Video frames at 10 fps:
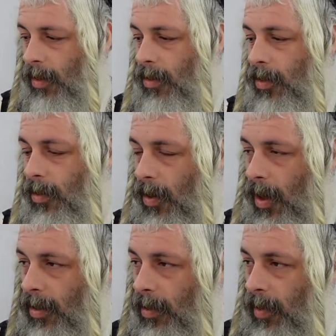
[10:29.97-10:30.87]
to
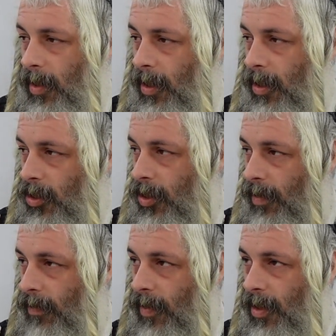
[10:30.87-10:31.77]
ultimately
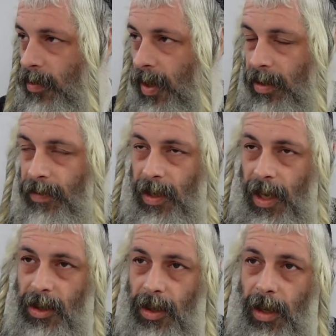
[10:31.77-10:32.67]
achieve this
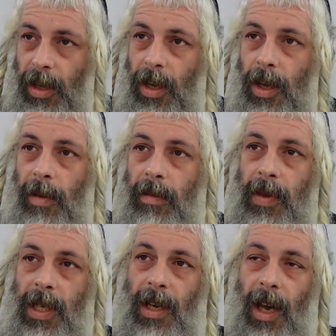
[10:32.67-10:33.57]
rectification?
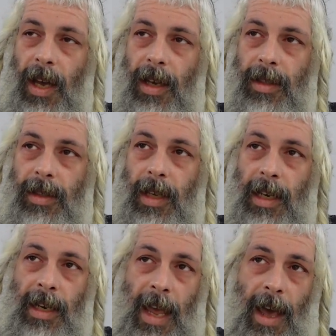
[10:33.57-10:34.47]
Because
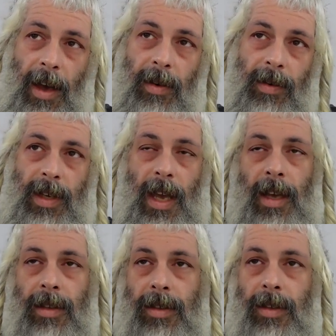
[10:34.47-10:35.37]
now, he
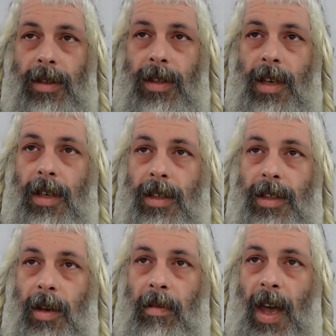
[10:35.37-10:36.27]
answers,
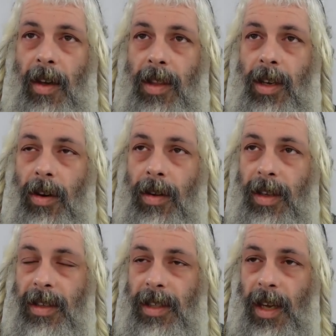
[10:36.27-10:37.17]
somehow the earth
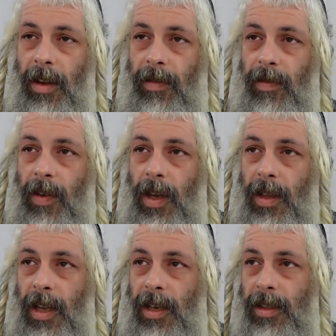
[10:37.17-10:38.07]
itself
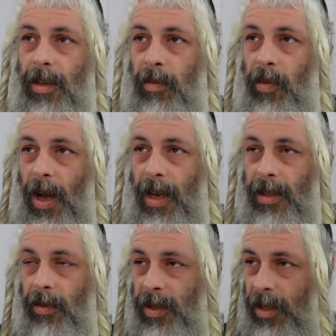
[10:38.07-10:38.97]
that
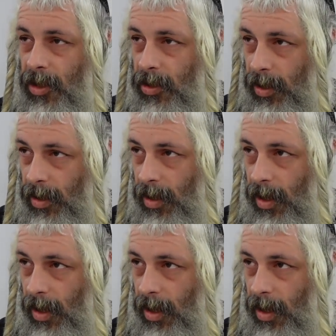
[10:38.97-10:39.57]
was initially